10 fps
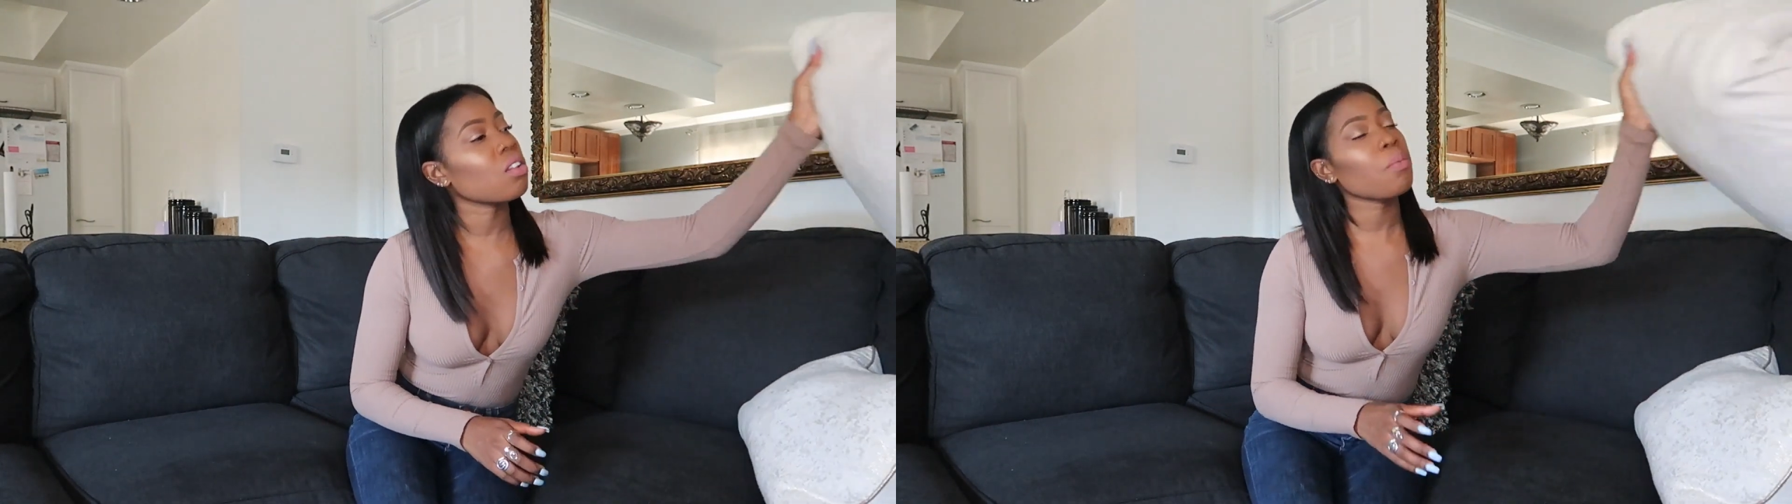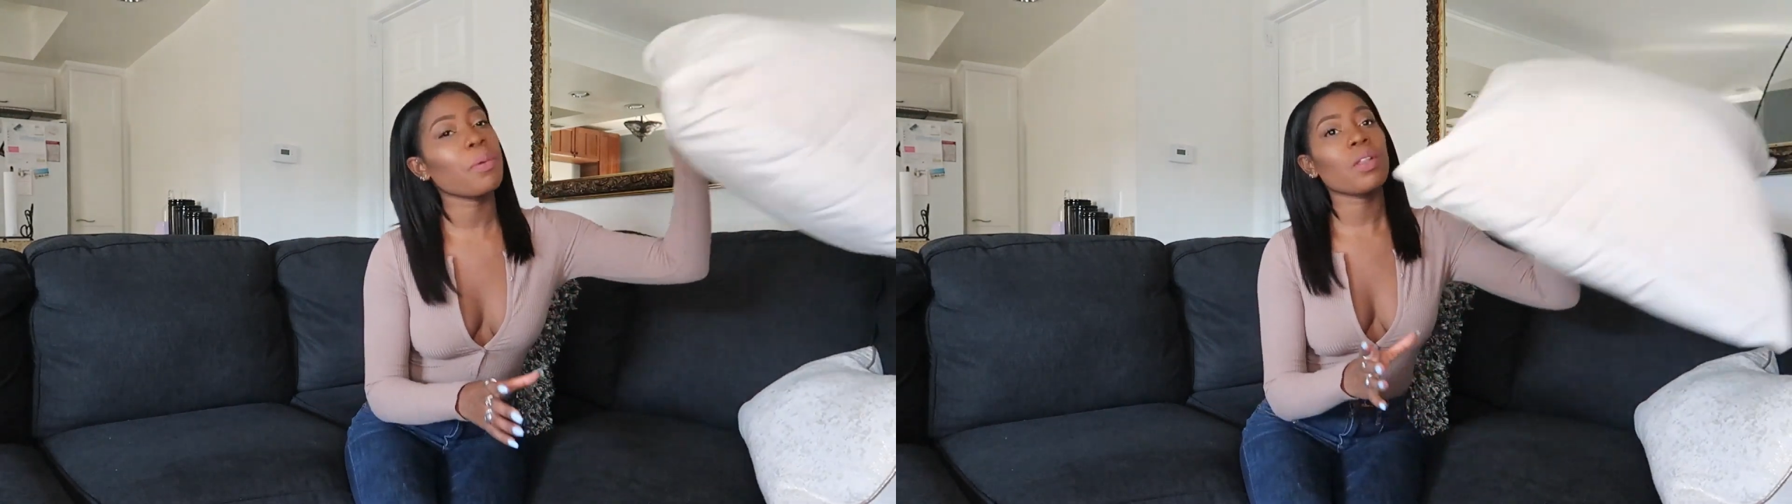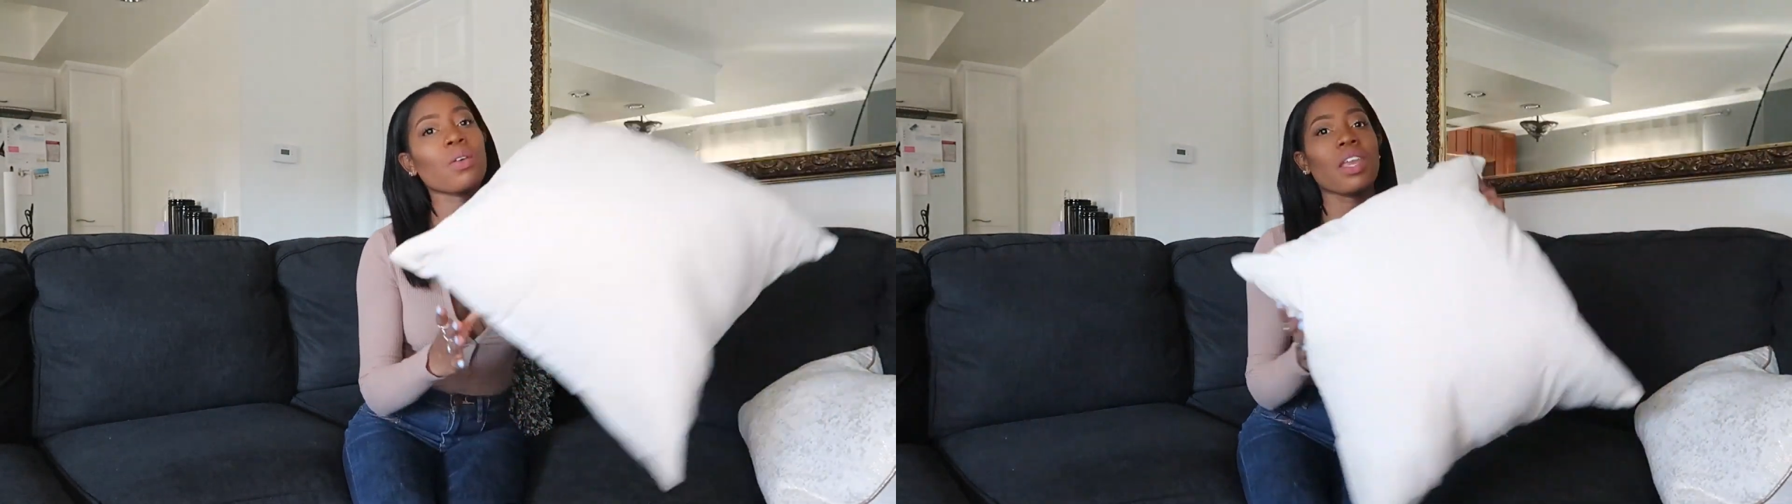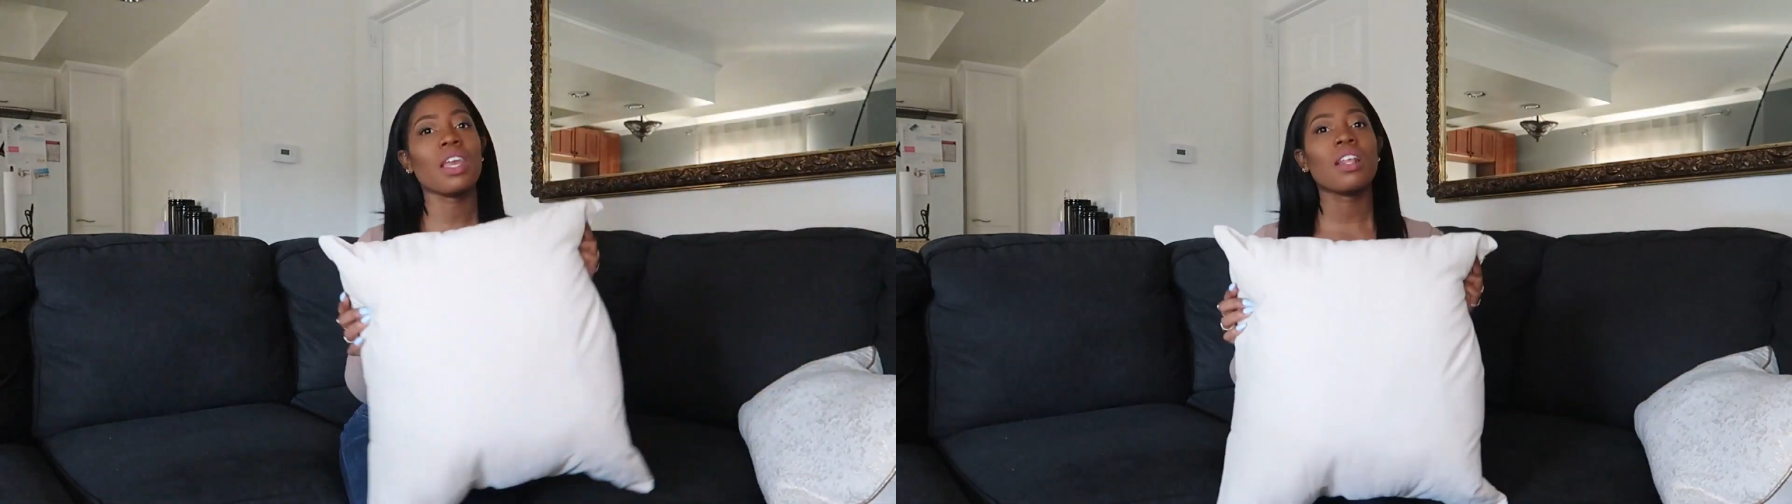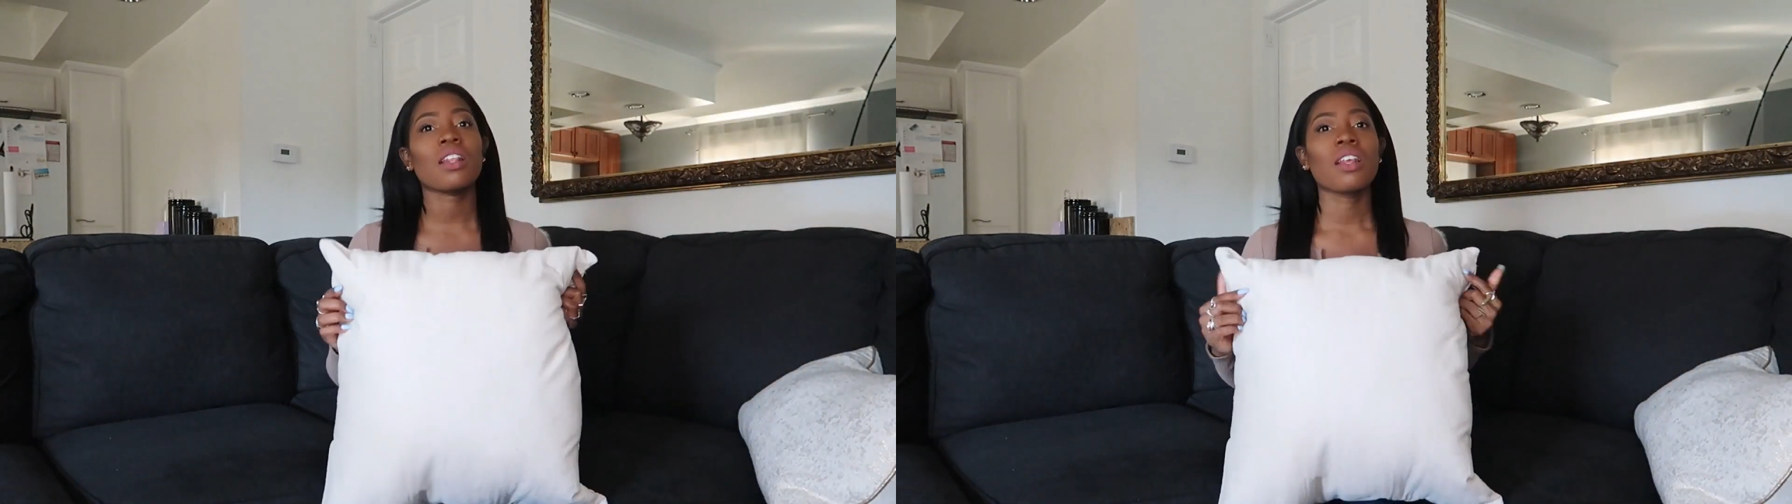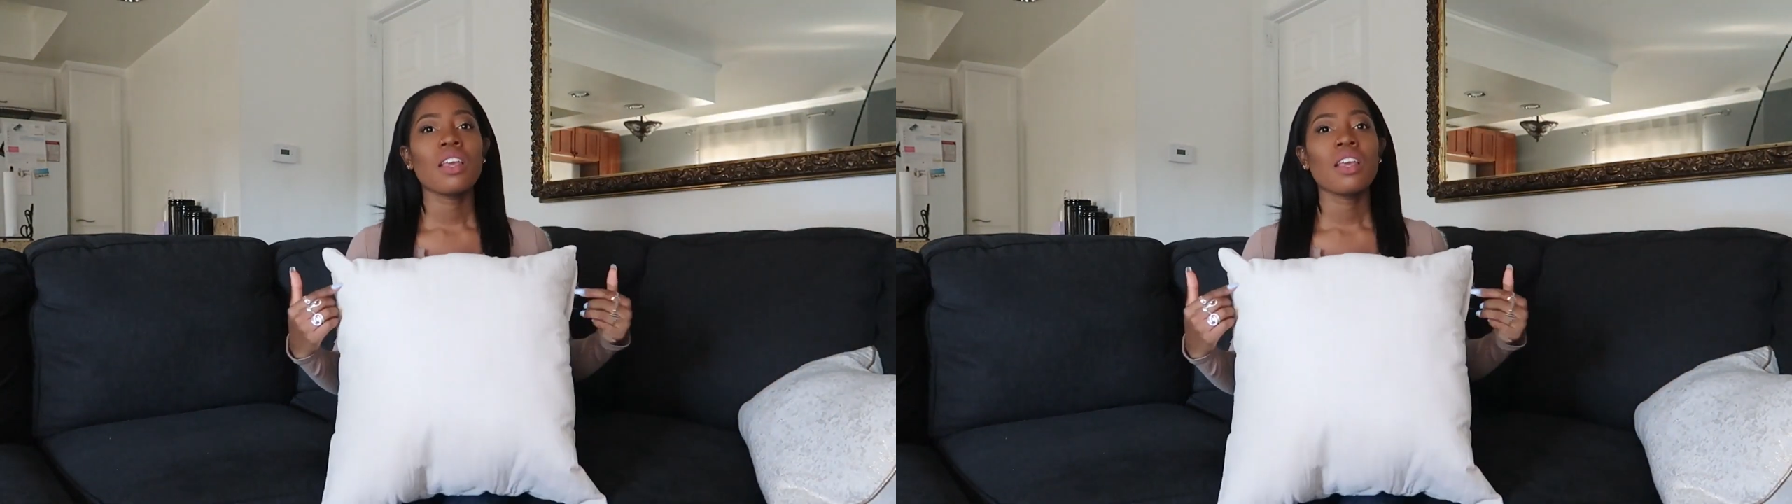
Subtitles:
little pillowcase